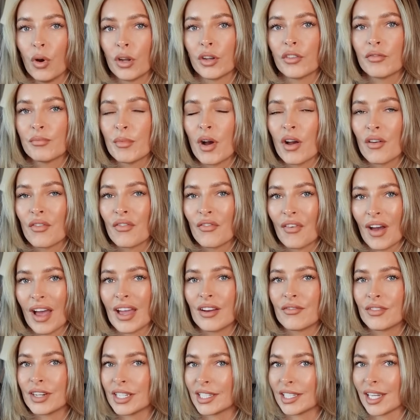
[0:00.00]
one of my
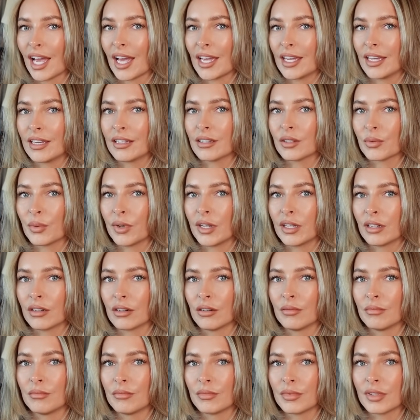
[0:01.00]
favorite sayings when it
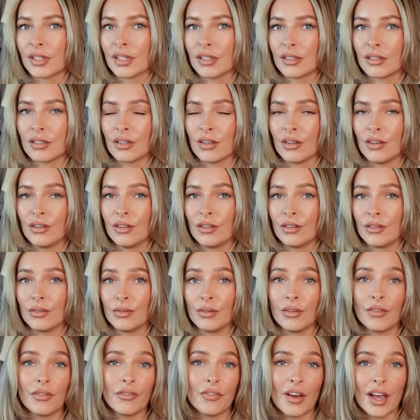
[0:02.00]
comes
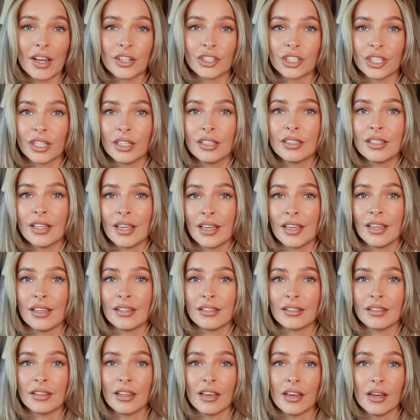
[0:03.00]
to fashion
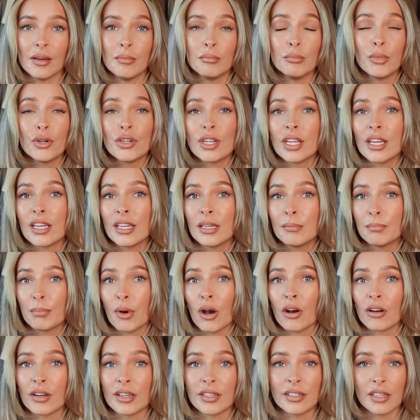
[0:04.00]
is that money
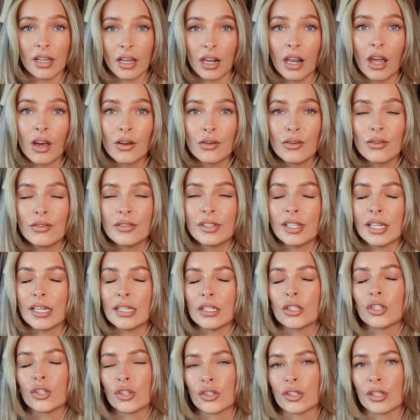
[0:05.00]
buys clothes,
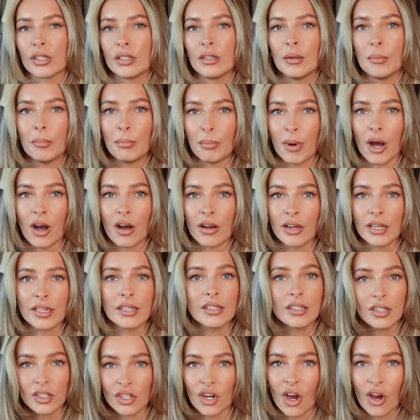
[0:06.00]
it doesn't buy
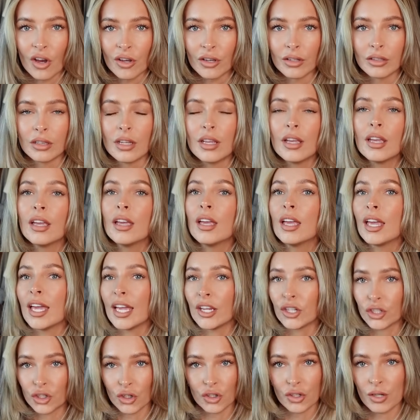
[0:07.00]
style.
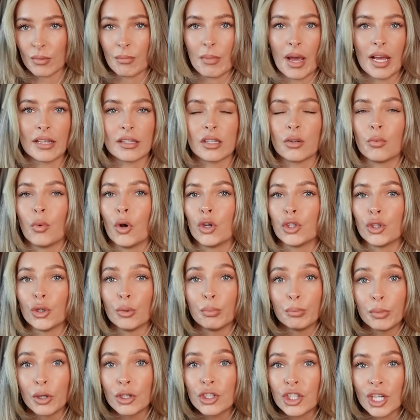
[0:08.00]
It doesn't matter what
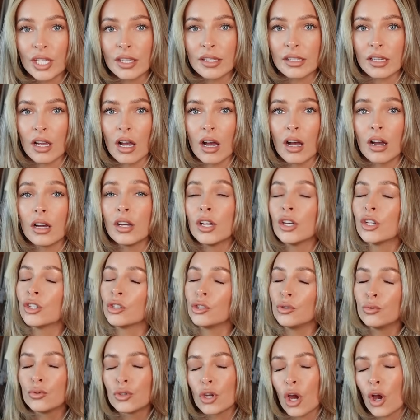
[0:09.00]
your budgets are.
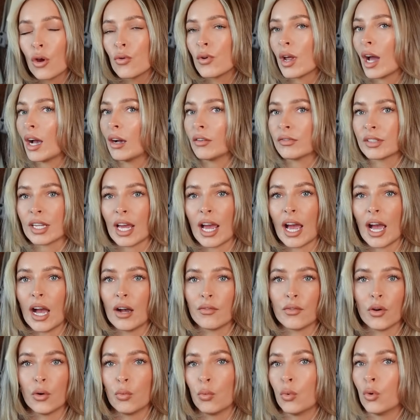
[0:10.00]
You don't have to
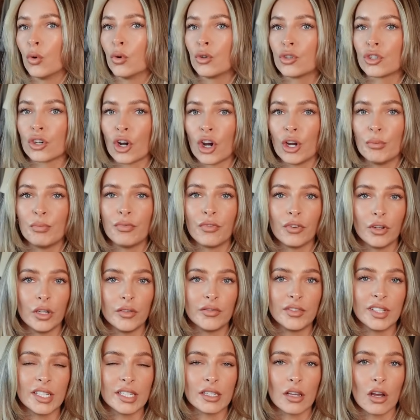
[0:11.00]
have a wardrobe full
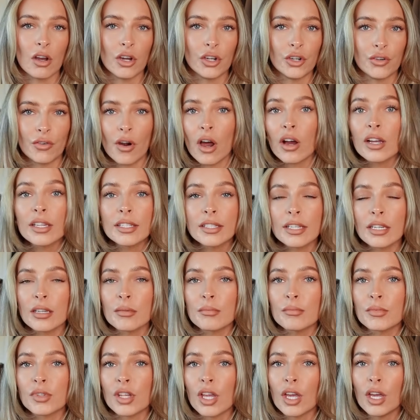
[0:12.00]
of designer
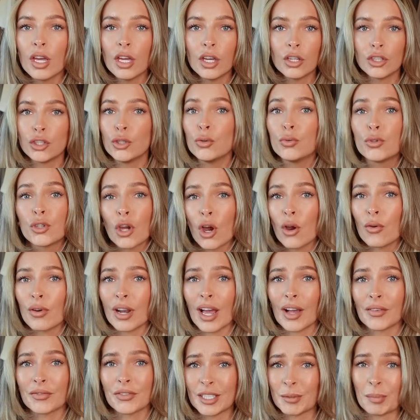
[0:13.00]
items. You don't
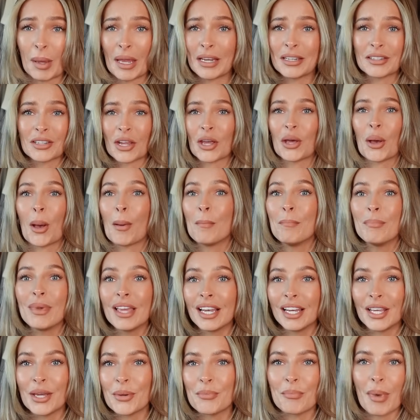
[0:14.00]
have to spend £1
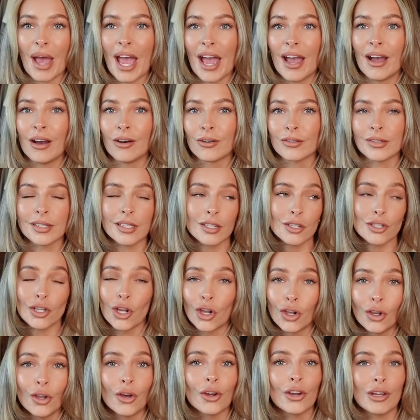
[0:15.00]
million
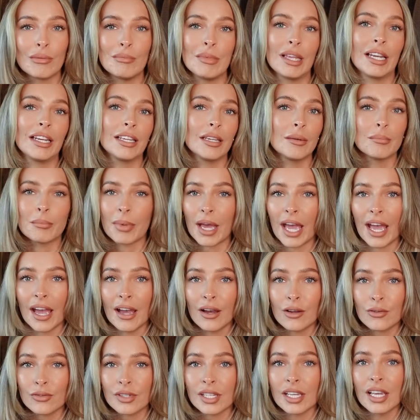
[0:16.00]
to look £1 million.
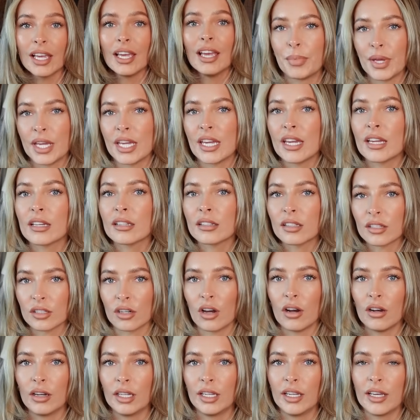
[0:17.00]
Being
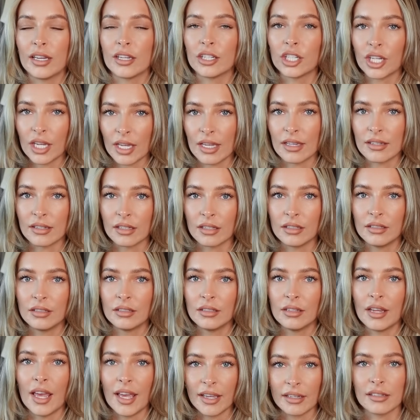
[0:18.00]
stylish
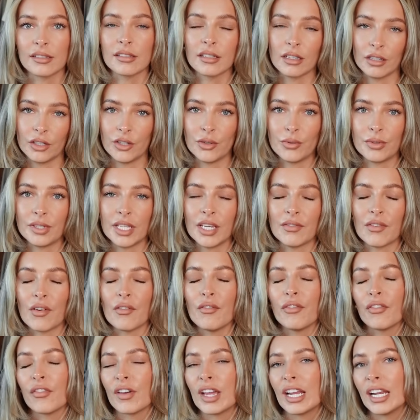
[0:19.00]
isn't exclusive,
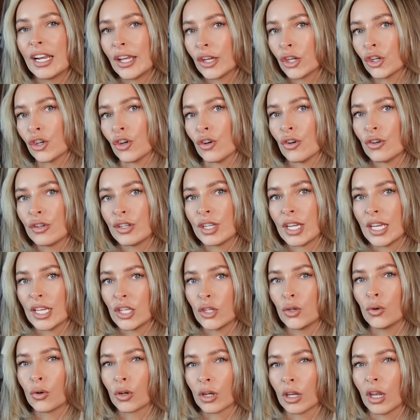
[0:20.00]
and feeling good
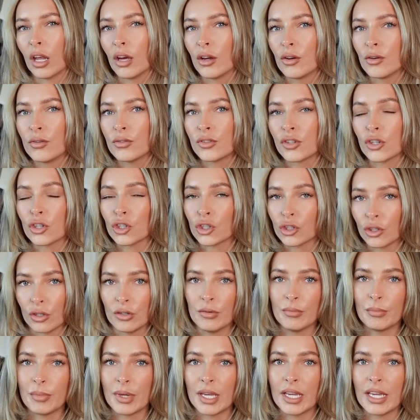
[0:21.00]
in your clothes
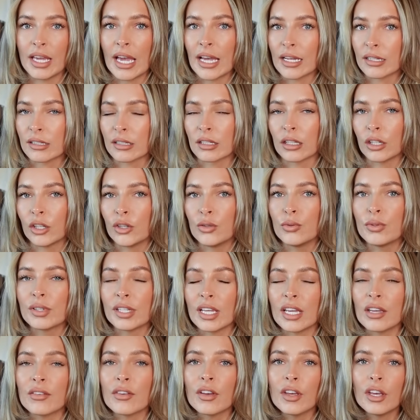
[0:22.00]
shouldn't be
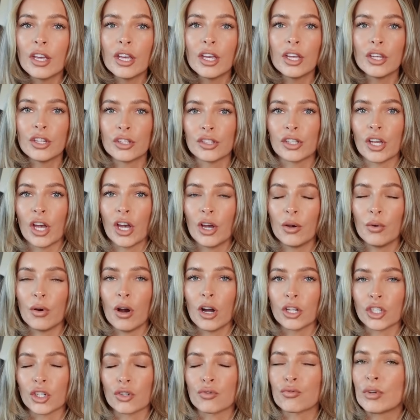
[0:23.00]
exclusive. So
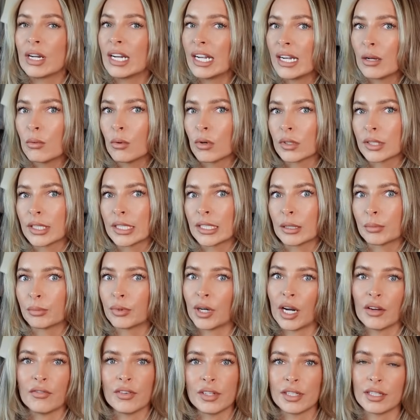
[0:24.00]
I just really wanted to
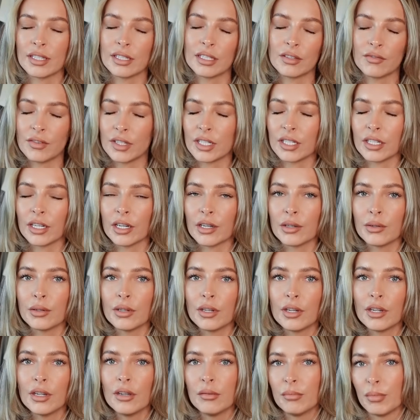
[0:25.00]
preface this video
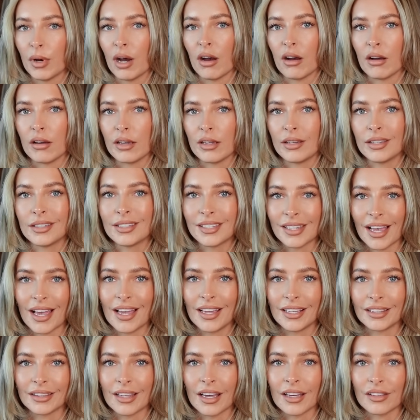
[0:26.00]
by
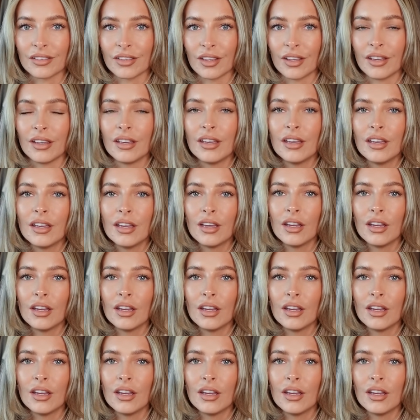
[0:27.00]
saying that